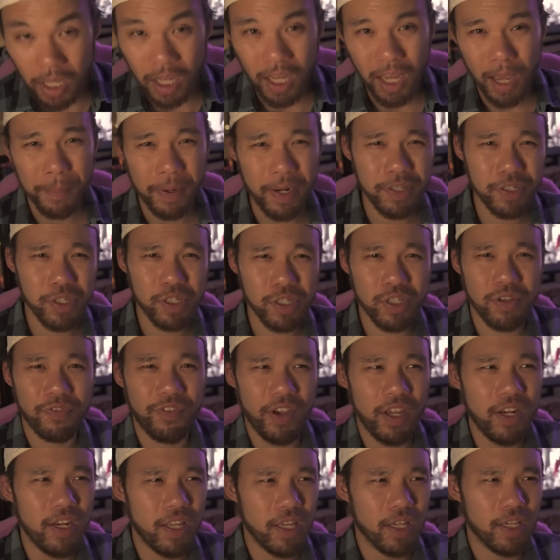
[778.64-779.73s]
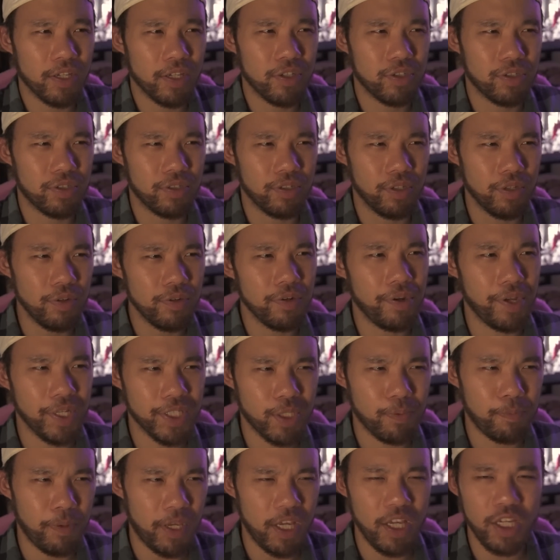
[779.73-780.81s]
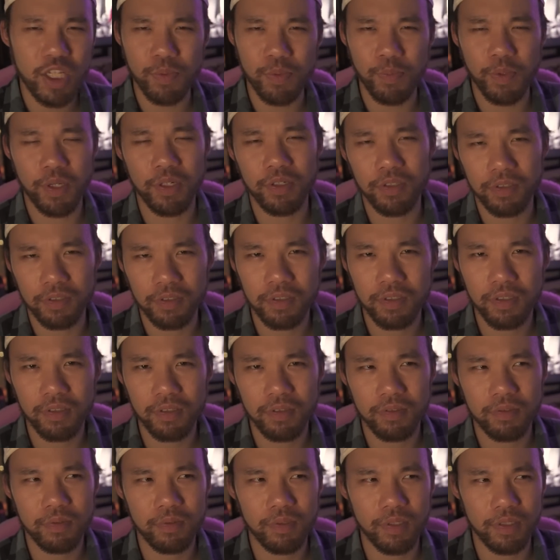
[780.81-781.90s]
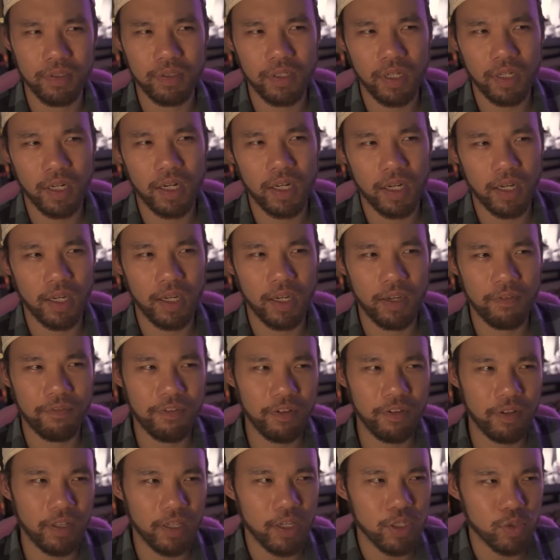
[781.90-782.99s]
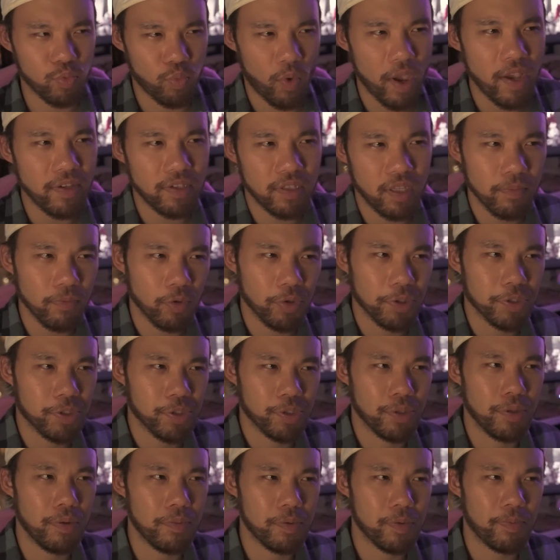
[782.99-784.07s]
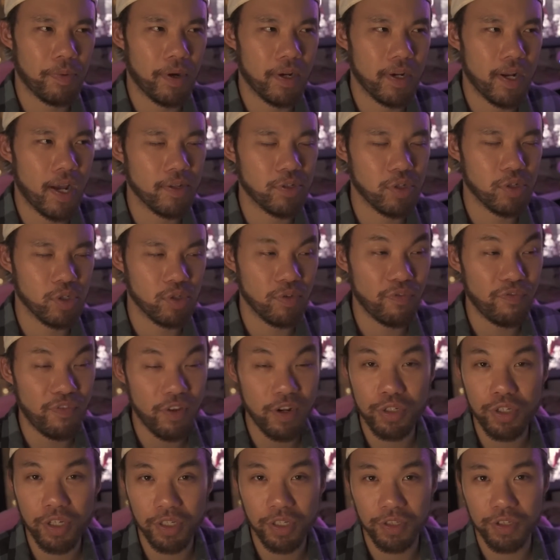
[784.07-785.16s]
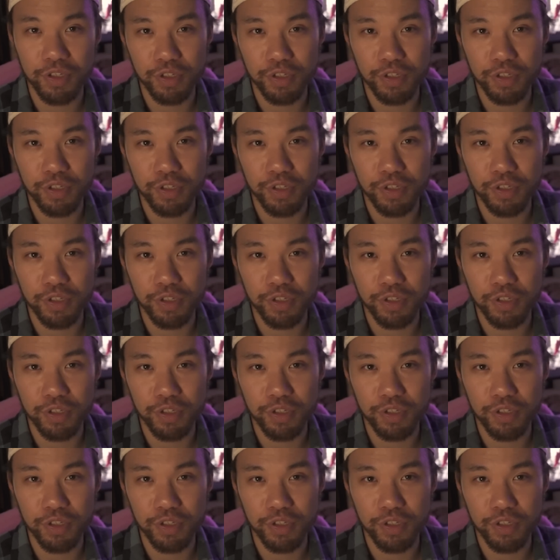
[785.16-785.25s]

I mean, he's just feeding his units piecemeal to the Jedi. I feel like he's wasting more troops by not just finishing this